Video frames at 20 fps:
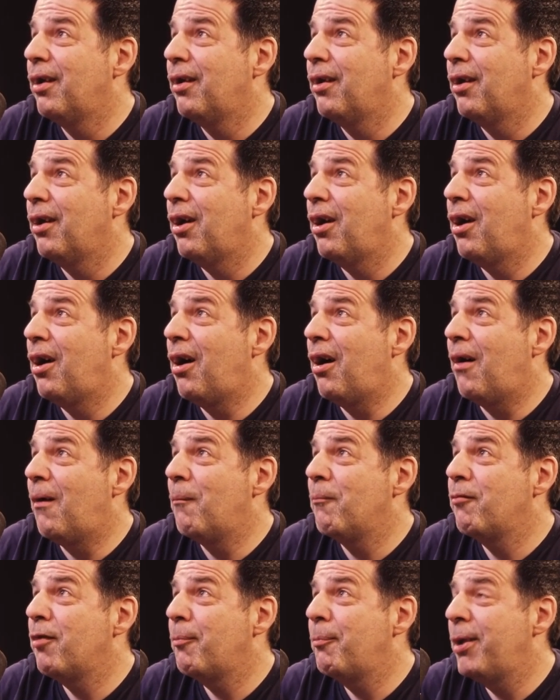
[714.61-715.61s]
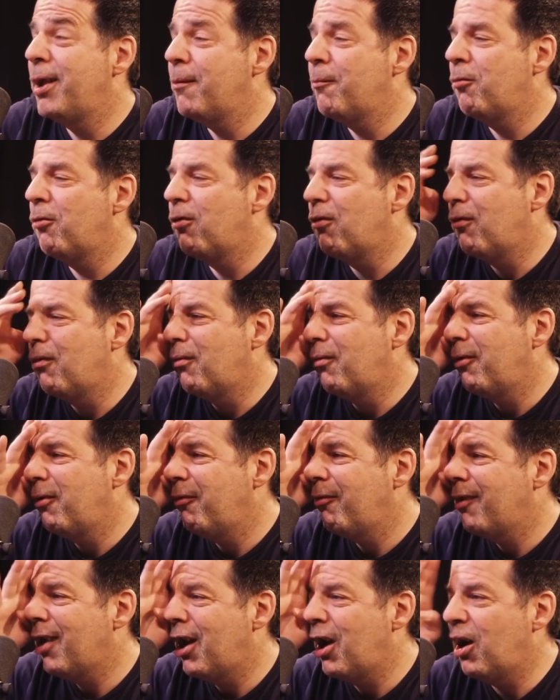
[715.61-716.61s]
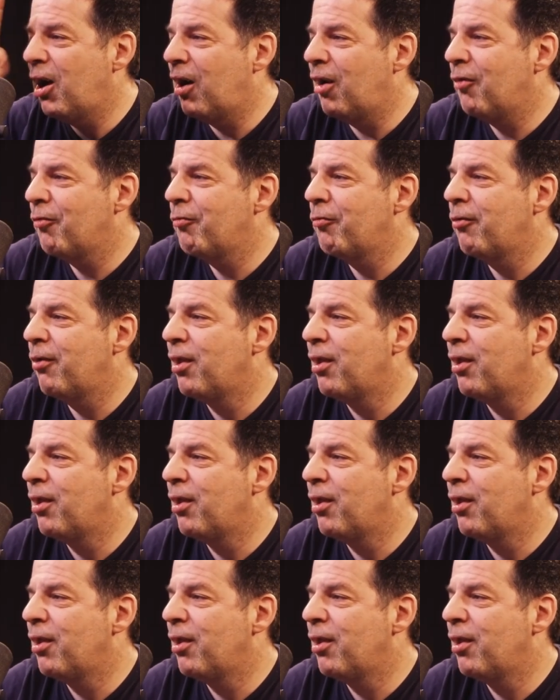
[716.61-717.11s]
um, the people who does